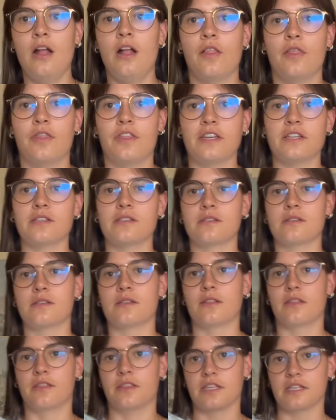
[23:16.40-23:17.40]
This
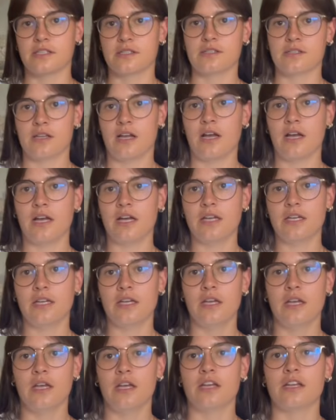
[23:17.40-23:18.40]
side
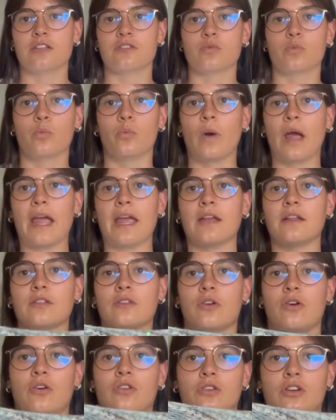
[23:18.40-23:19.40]
is way
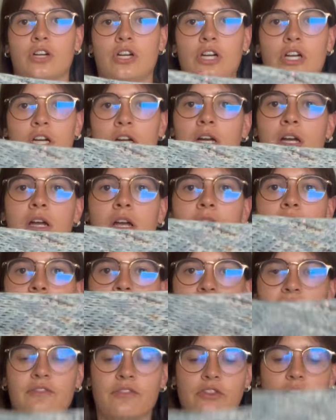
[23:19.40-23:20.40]
longer,
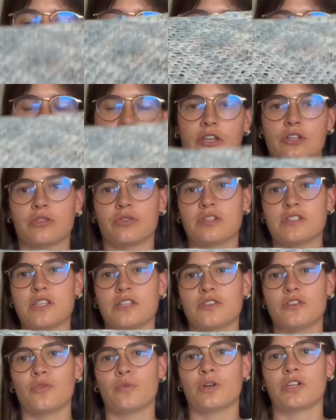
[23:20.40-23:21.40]
even though the
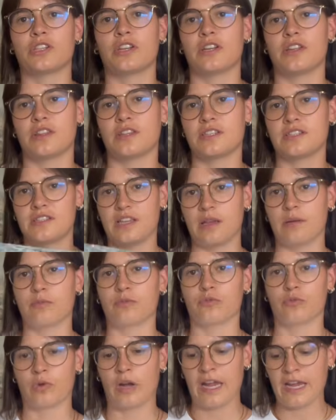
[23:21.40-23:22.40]
increases are worked at the
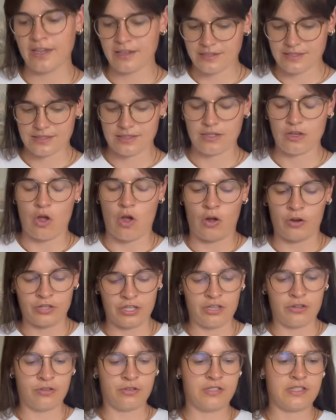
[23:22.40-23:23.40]
same rate on
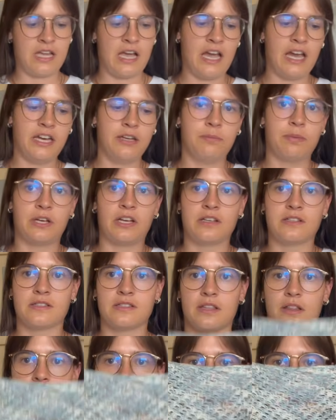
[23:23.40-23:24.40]
either side,
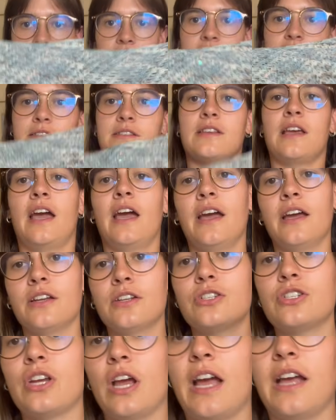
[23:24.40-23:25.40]
because this
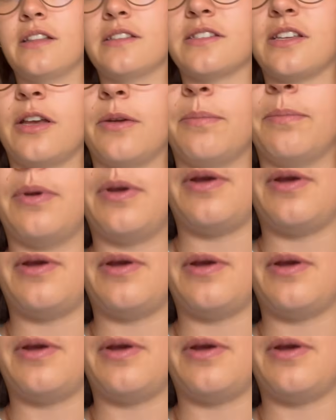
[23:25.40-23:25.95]
edge ends up